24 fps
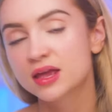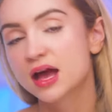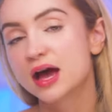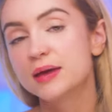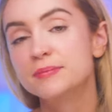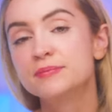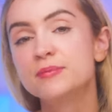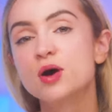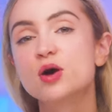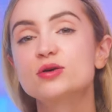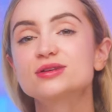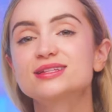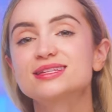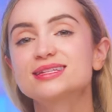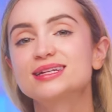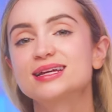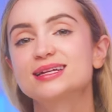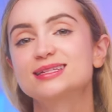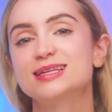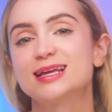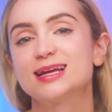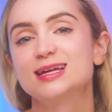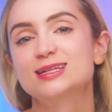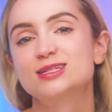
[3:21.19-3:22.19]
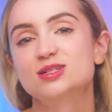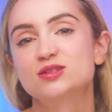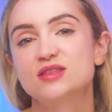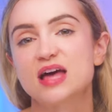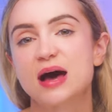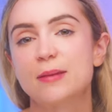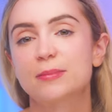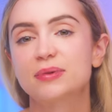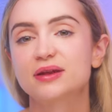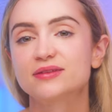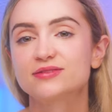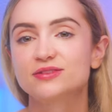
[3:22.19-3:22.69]
On most days, I can do
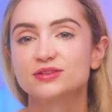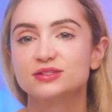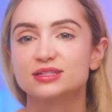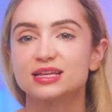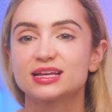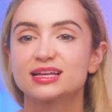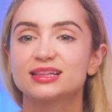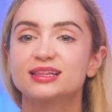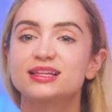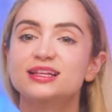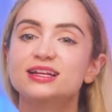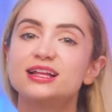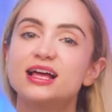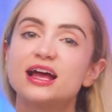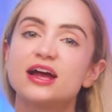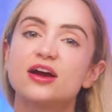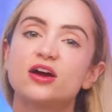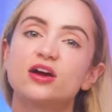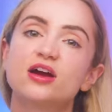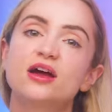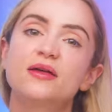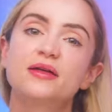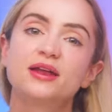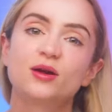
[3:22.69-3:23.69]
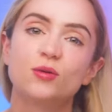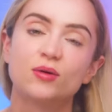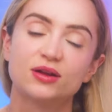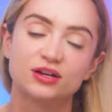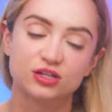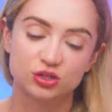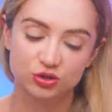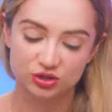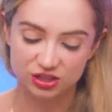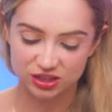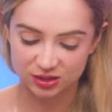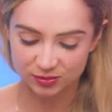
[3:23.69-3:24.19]
that, but if there's like a little area that I
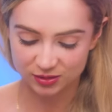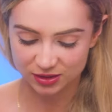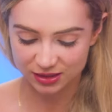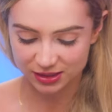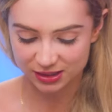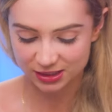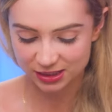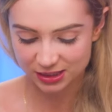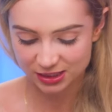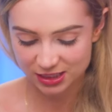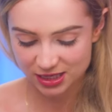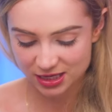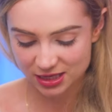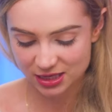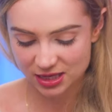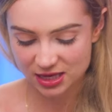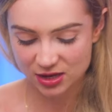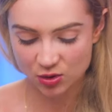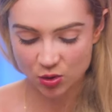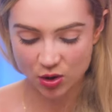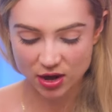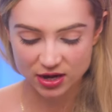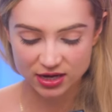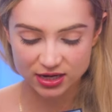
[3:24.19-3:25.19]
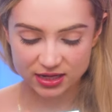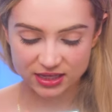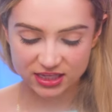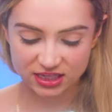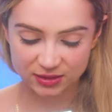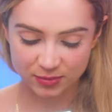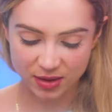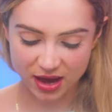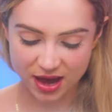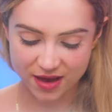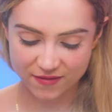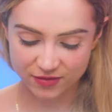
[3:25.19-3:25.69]
wanna do some concealing or I need
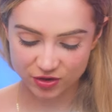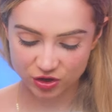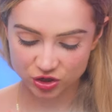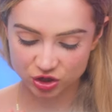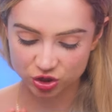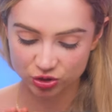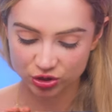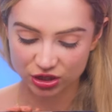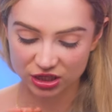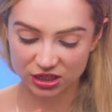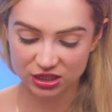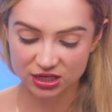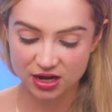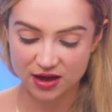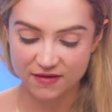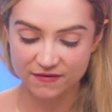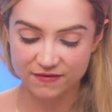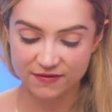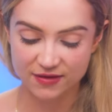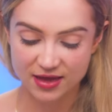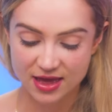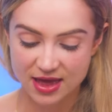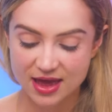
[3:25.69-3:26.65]
some heavier duty stuff,